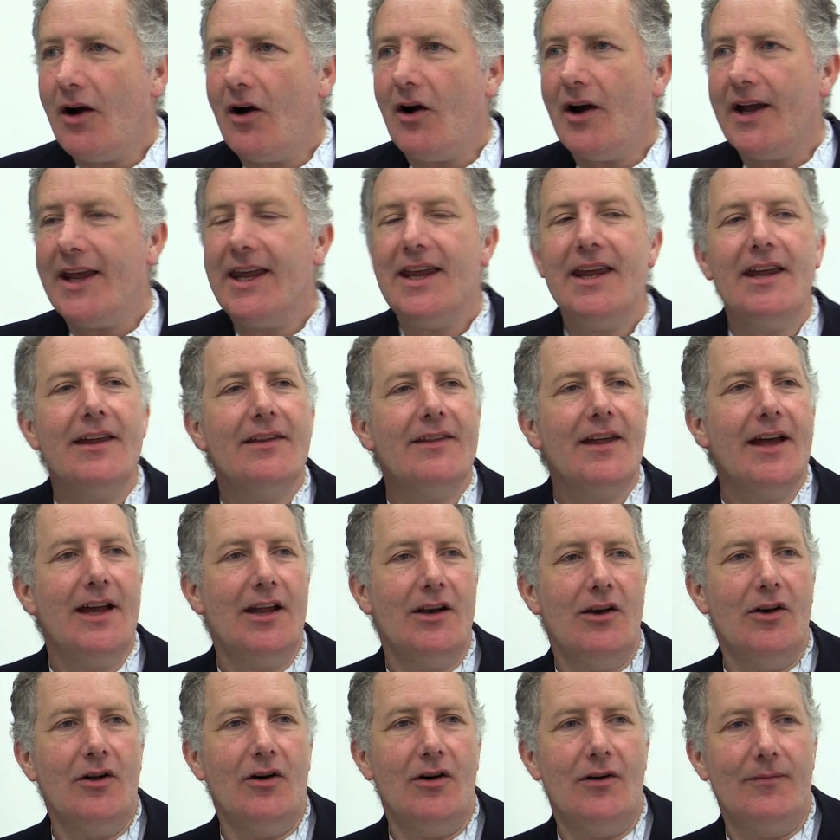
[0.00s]
I hear that
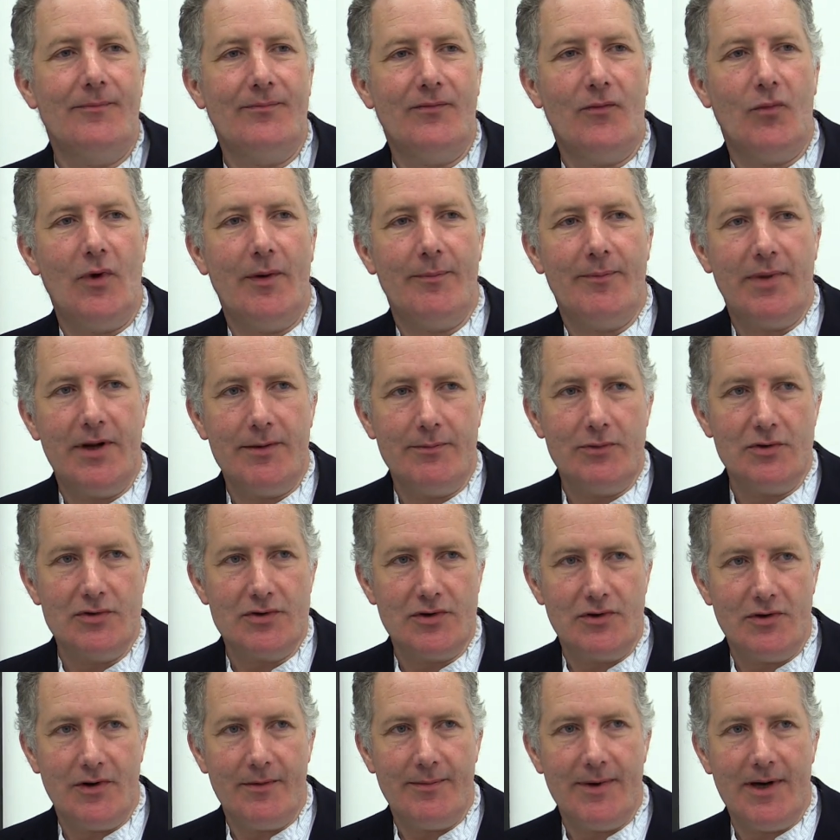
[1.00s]
a lot when people
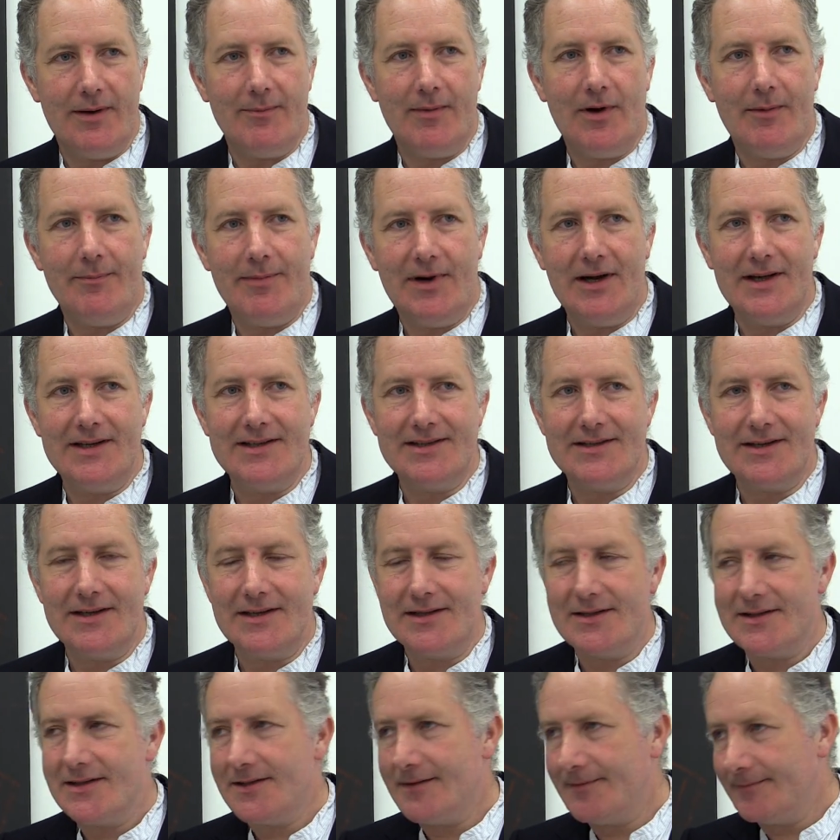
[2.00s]
talk about my
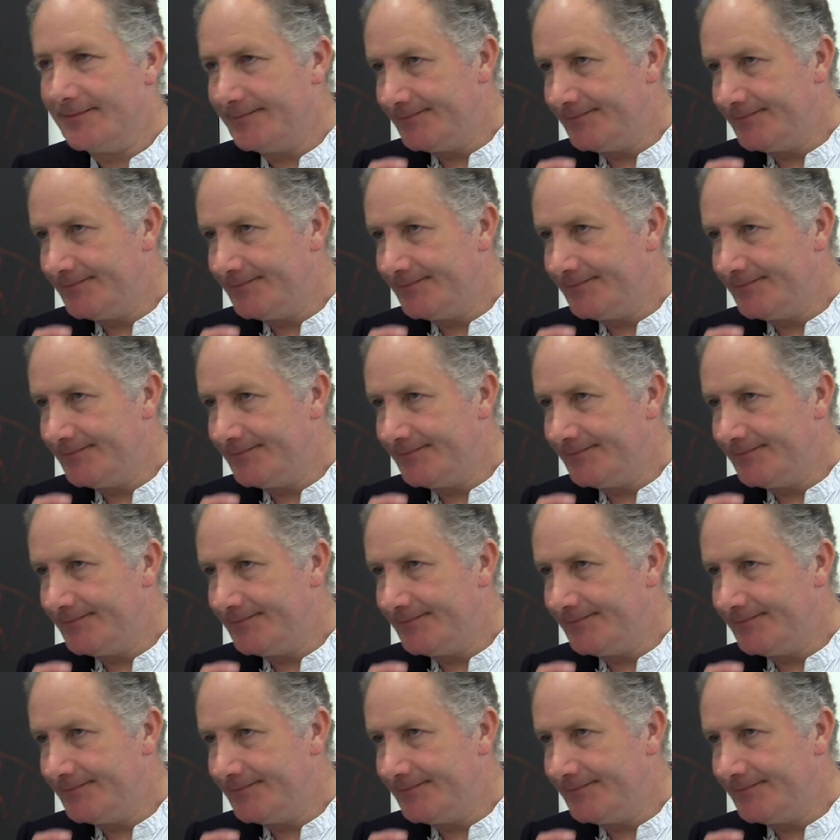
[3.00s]
paintings.